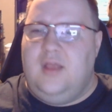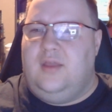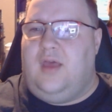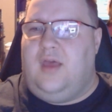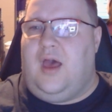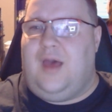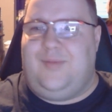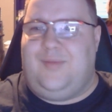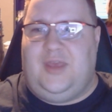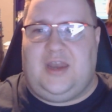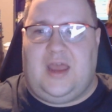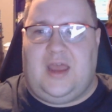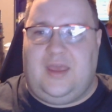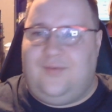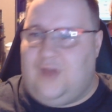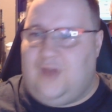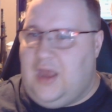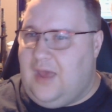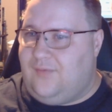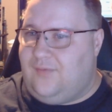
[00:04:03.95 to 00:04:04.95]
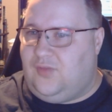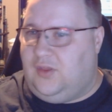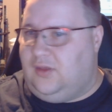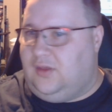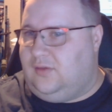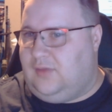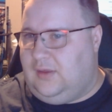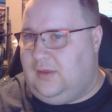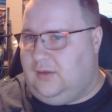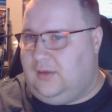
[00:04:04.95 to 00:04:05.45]
I mean, I even have
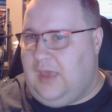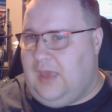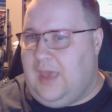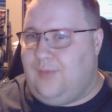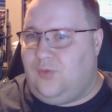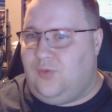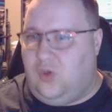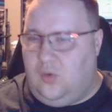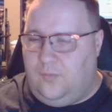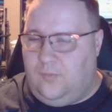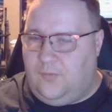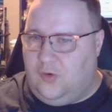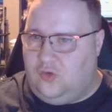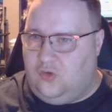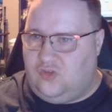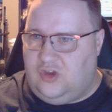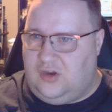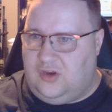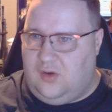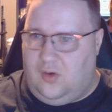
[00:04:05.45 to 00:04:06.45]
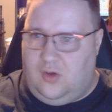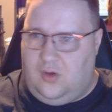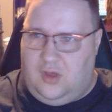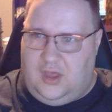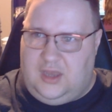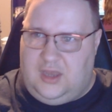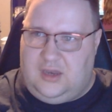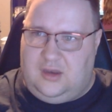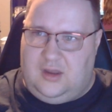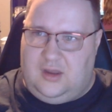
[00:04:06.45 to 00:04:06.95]
the GameCube version
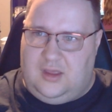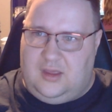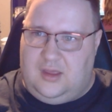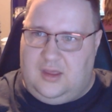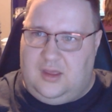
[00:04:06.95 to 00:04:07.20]
on